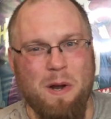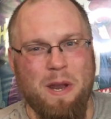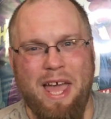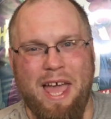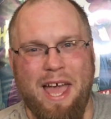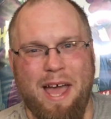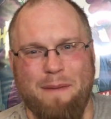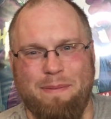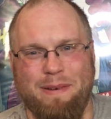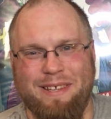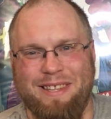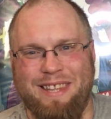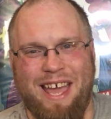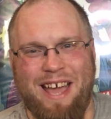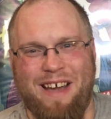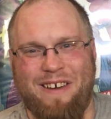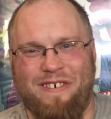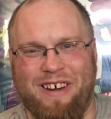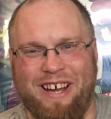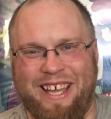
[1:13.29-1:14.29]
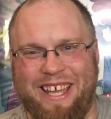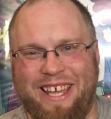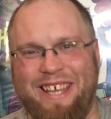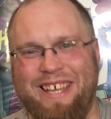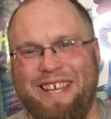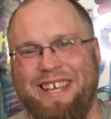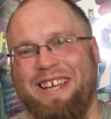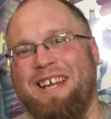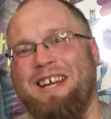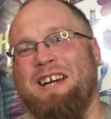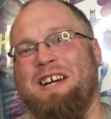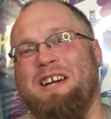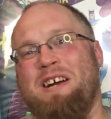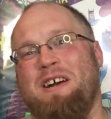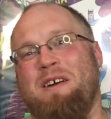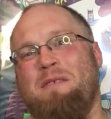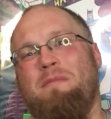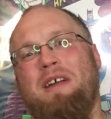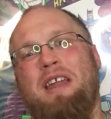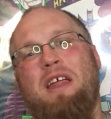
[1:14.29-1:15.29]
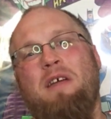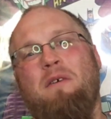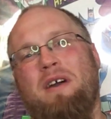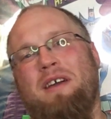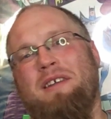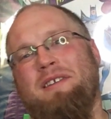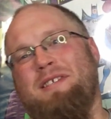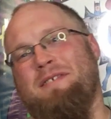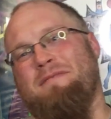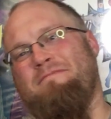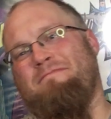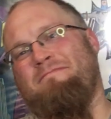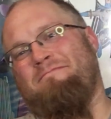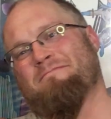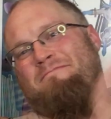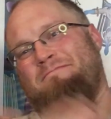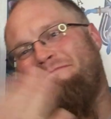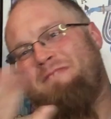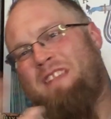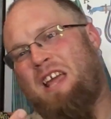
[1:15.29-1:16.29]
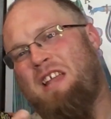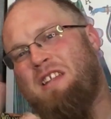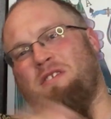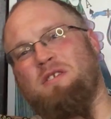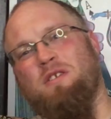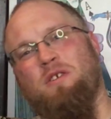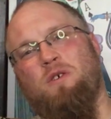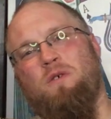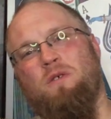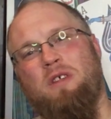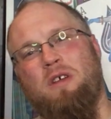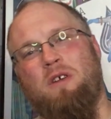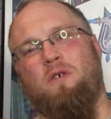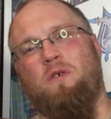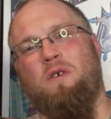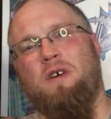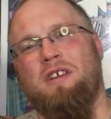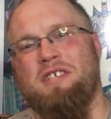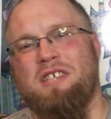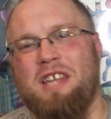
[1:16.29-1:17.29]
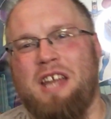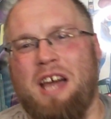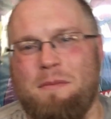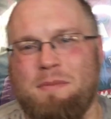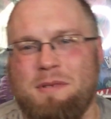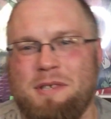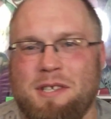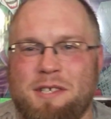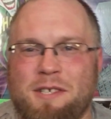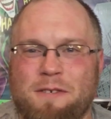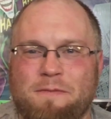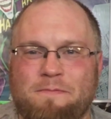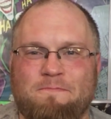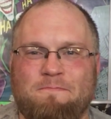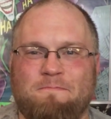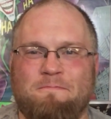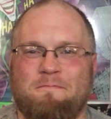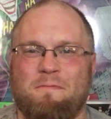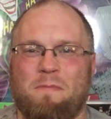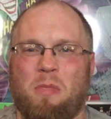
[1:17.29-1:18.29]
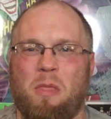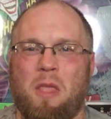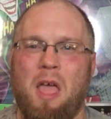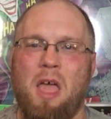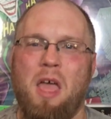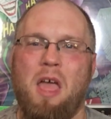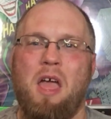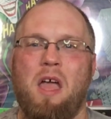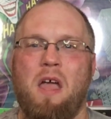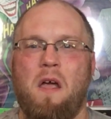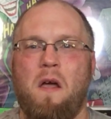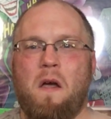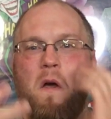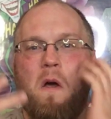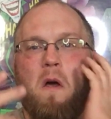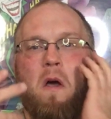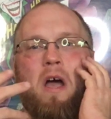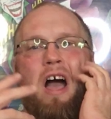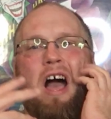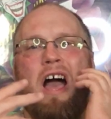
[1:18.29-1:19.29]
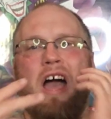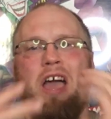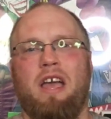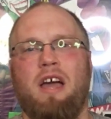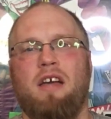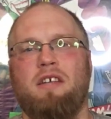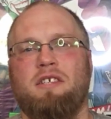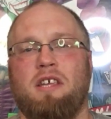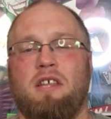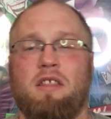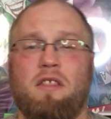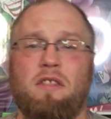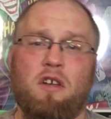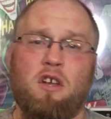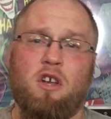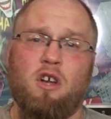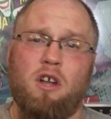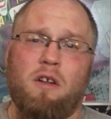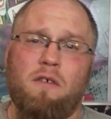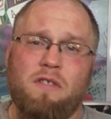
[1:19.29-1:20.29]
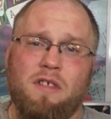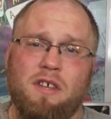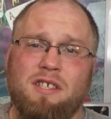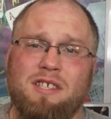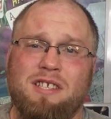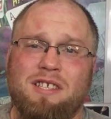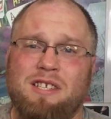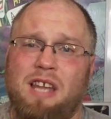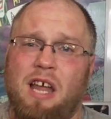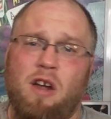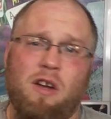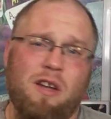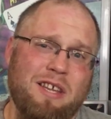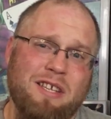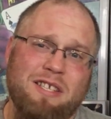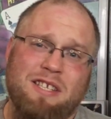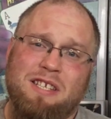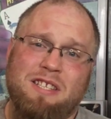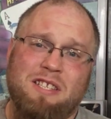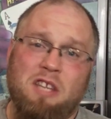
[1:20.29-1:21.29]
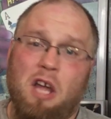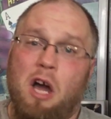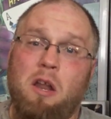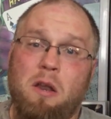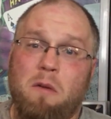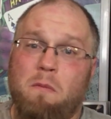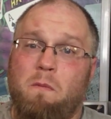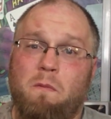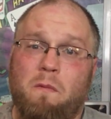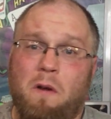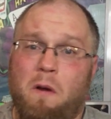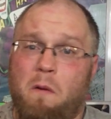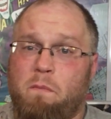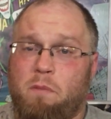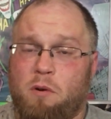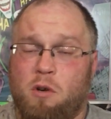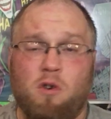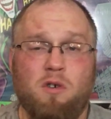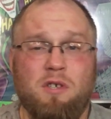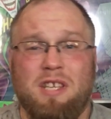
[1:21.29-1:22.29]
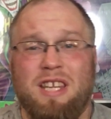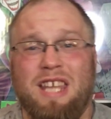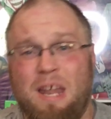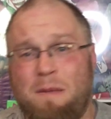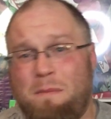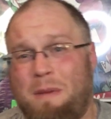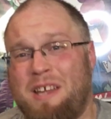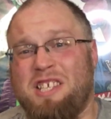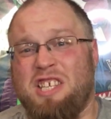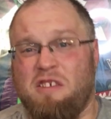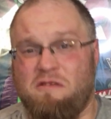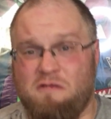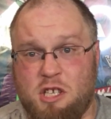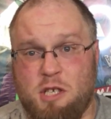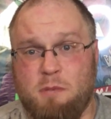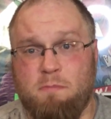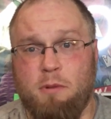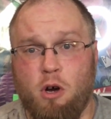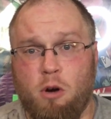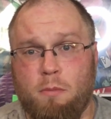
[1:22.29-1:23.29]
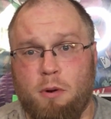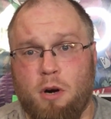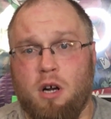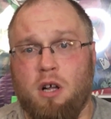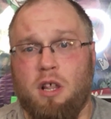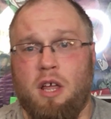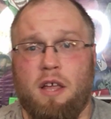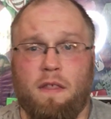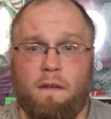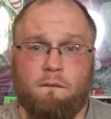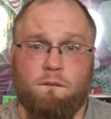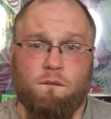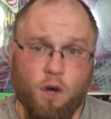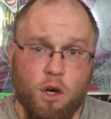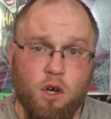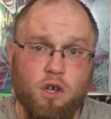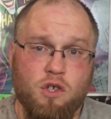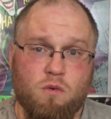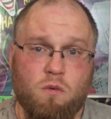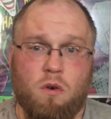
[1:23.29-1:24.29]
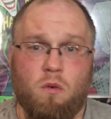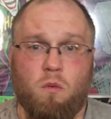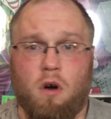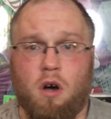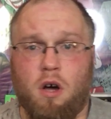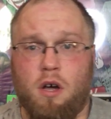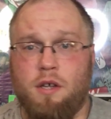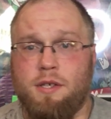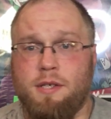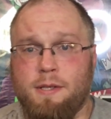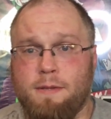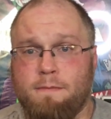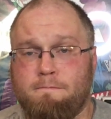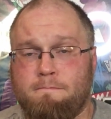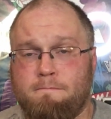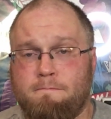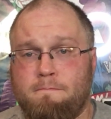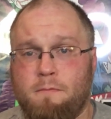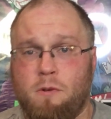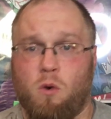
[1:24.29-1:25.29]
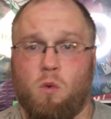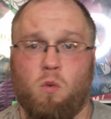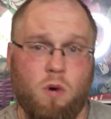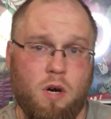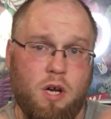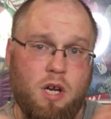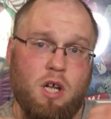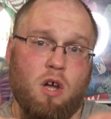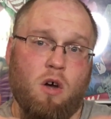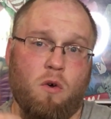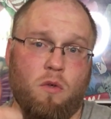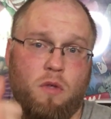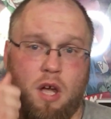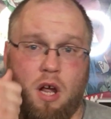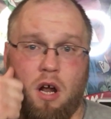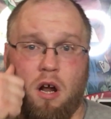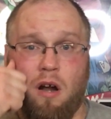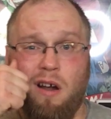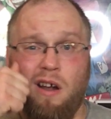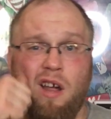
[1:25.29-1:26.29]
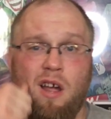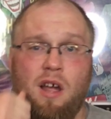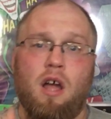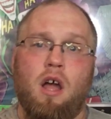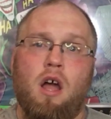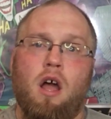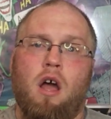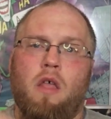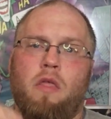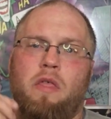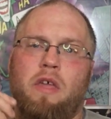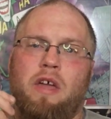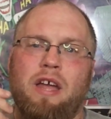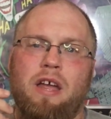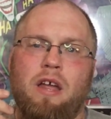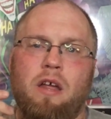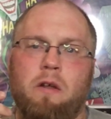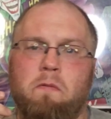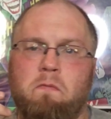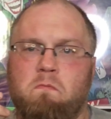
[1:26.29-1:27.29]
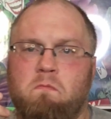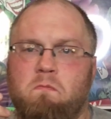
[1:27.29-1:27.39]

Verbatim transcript: to happen that way. But anyways, that's a little quick synopsis. I gotta say that the good of this is not only is it done, produced again by Steven Spielberg, like the first one was, way to go there, the